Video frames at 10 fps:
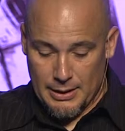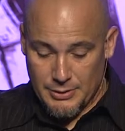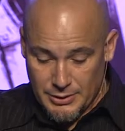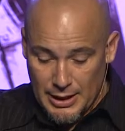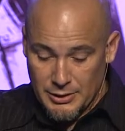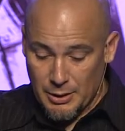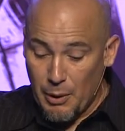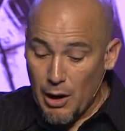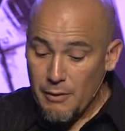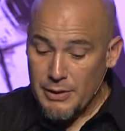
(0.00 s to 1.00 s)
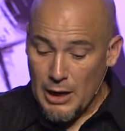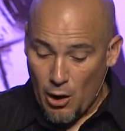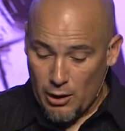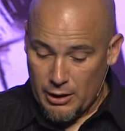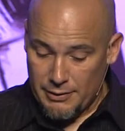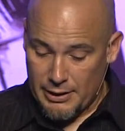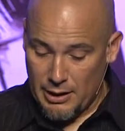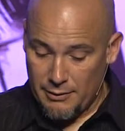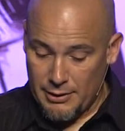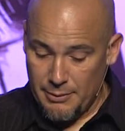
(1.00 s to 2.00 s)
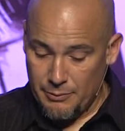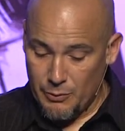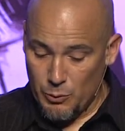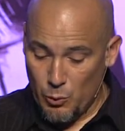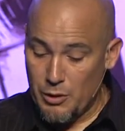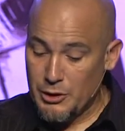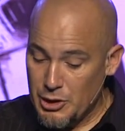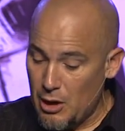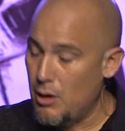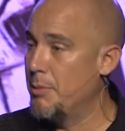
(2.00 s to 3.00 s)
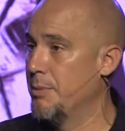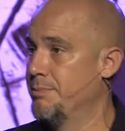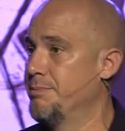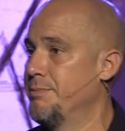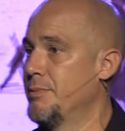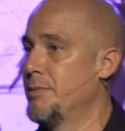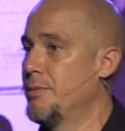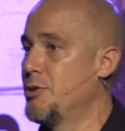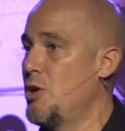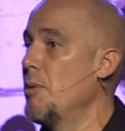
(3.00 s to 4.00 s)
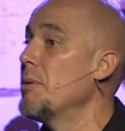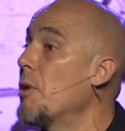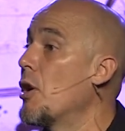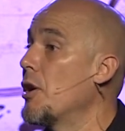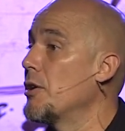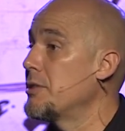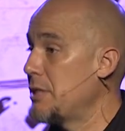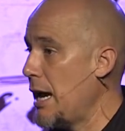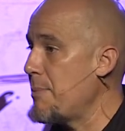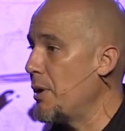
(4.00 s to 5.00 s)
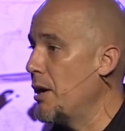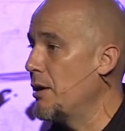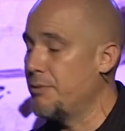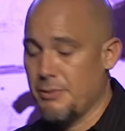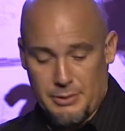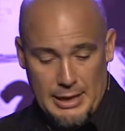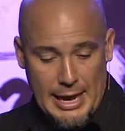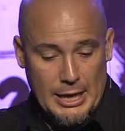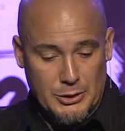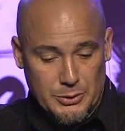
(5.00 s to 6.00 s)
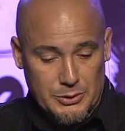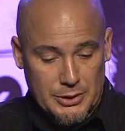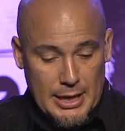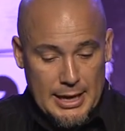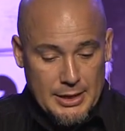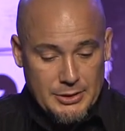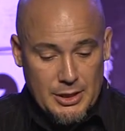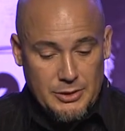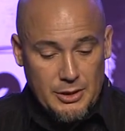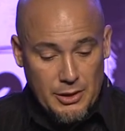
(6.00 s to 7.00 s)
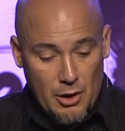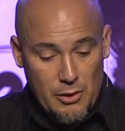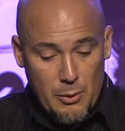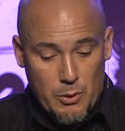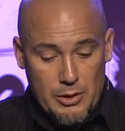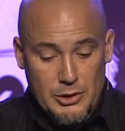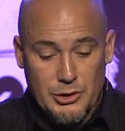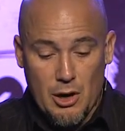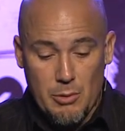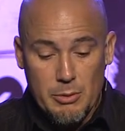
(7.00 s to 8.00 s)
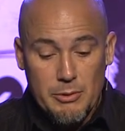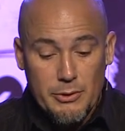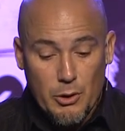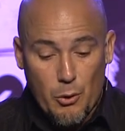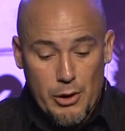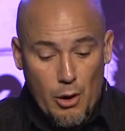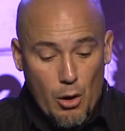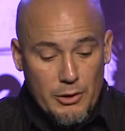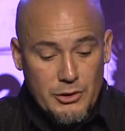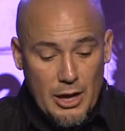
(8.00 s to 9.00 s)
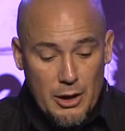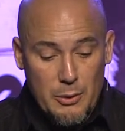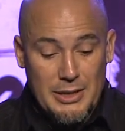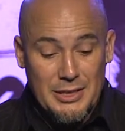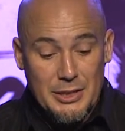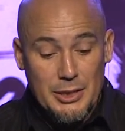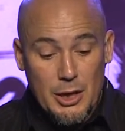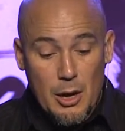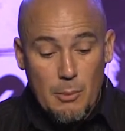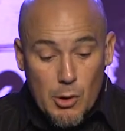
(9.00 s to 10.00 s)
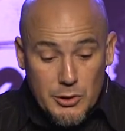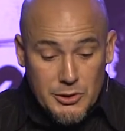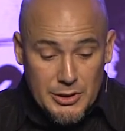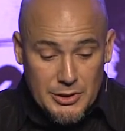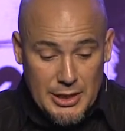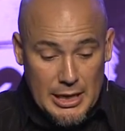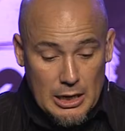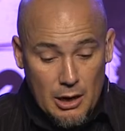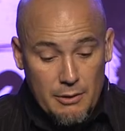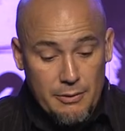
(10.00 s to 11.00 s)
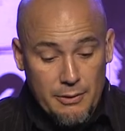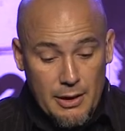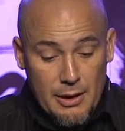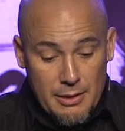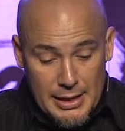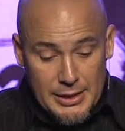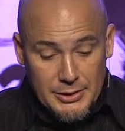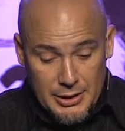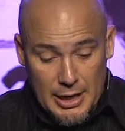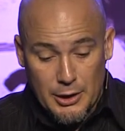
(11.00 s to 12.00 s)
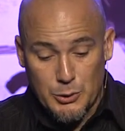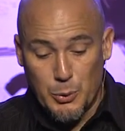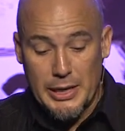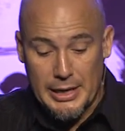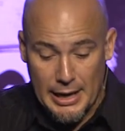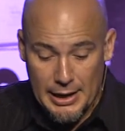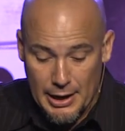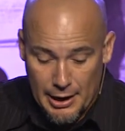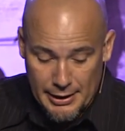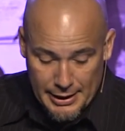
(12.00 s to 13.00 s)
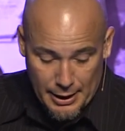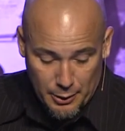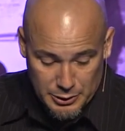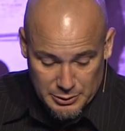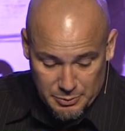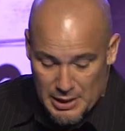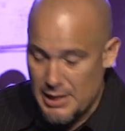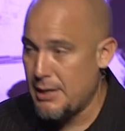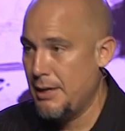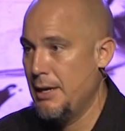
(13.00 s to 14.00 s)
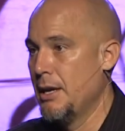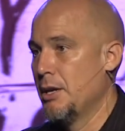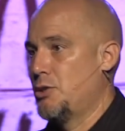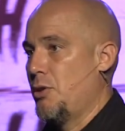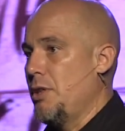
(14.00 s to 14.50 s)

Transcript: it says, above the Ark of the Covenant were the cherubim. Cherubim are a type of angels. It says that there they were, these cherubim of glory, overshadowing the mercy seat of these things we cannot now speak. So